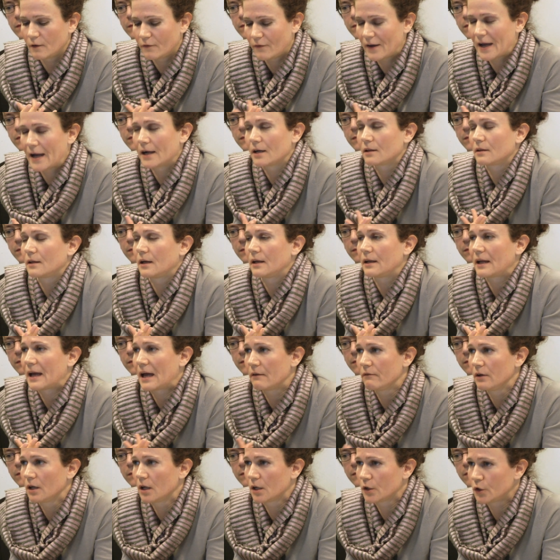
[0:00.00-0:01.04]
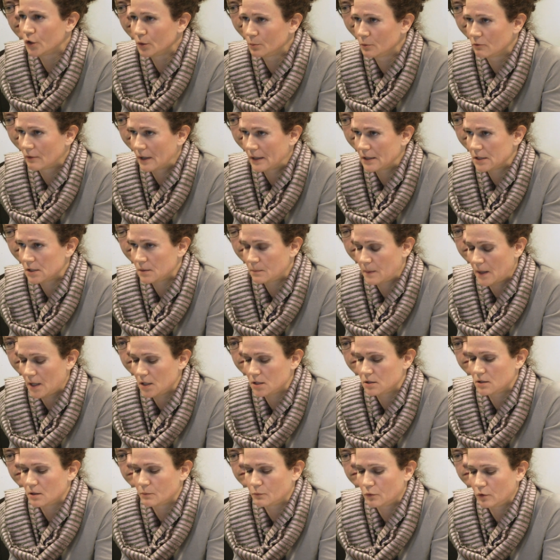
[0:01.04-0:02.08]
fact that having a human
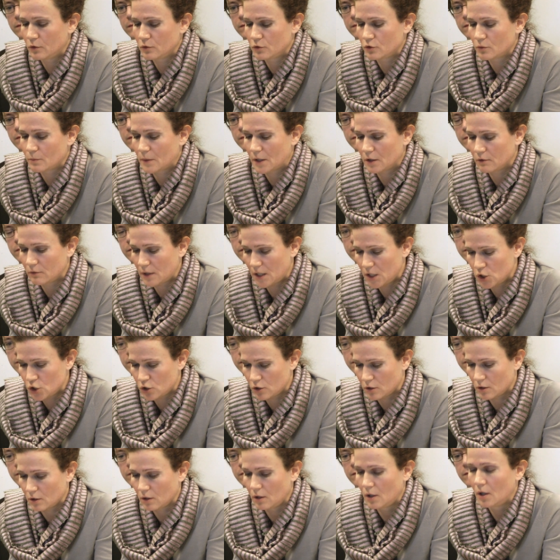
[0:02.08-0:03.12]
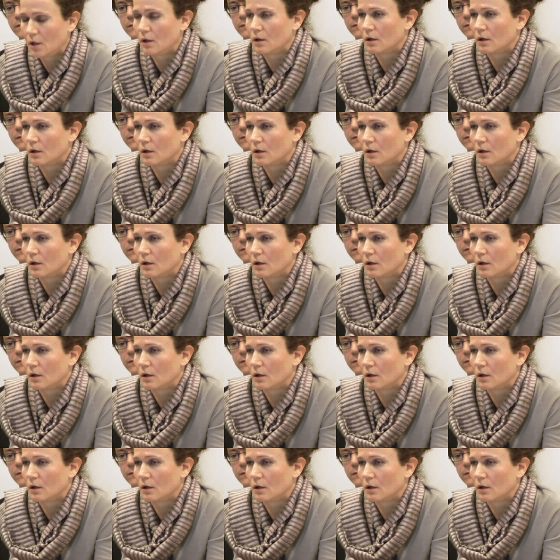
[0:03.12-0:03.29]
rights-based approach to migration